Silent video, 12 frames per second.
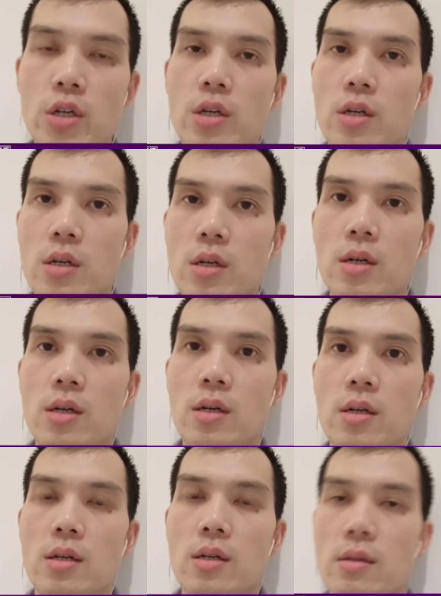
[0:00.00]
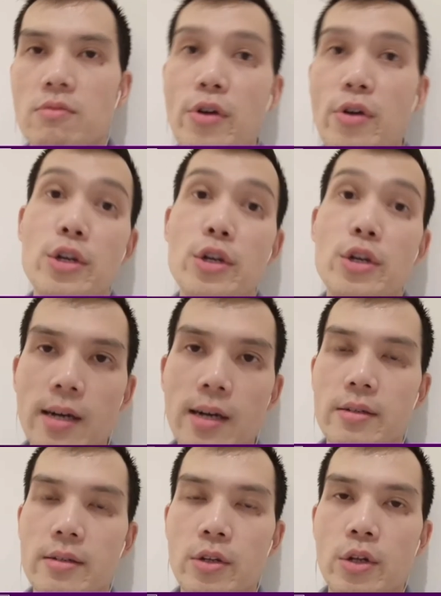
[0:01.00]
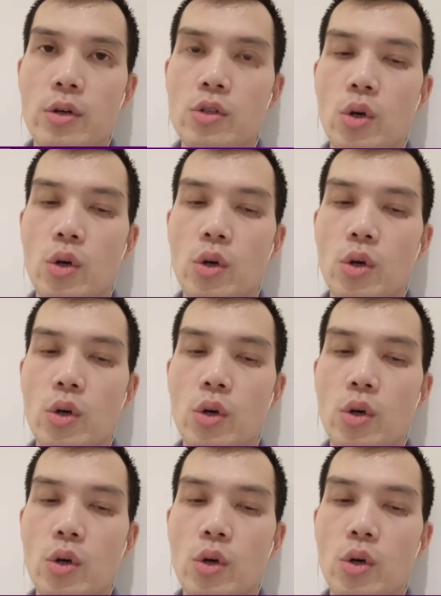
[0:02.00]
fresh, uh, fresh start.